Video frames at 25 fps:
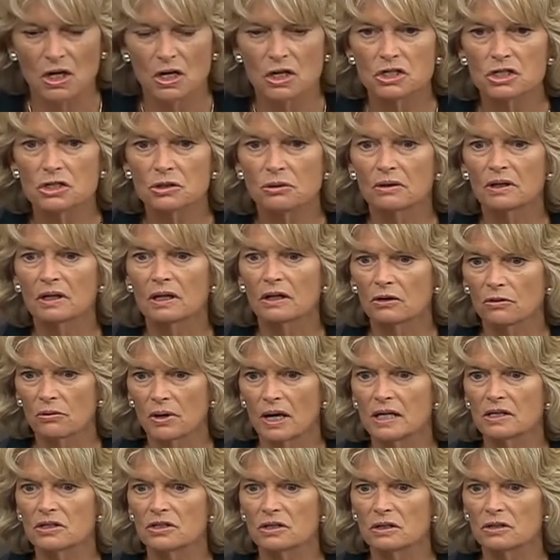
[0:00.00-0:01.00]
doing a
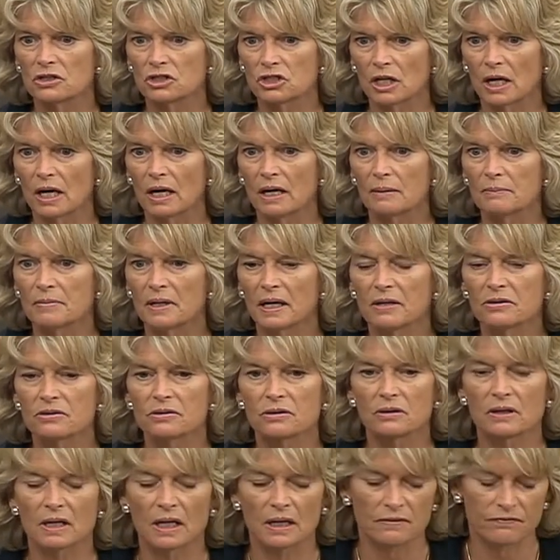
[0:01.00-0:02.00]
great job
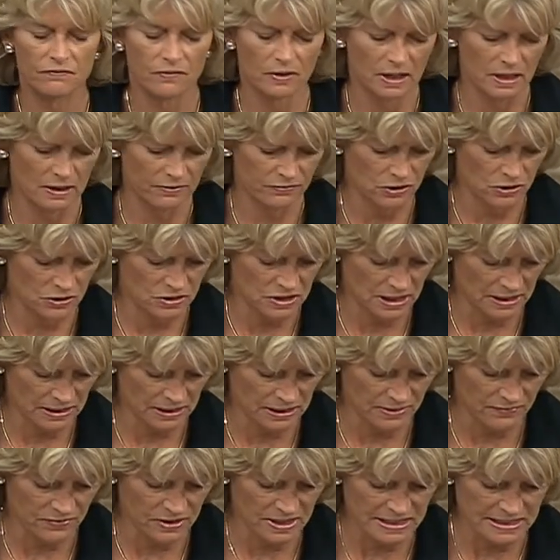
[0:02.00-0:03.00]
under Governor
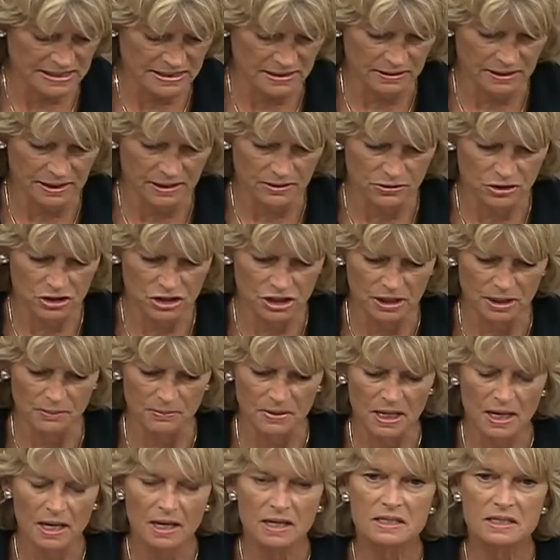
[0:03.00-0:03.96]
Dunleavy's leadership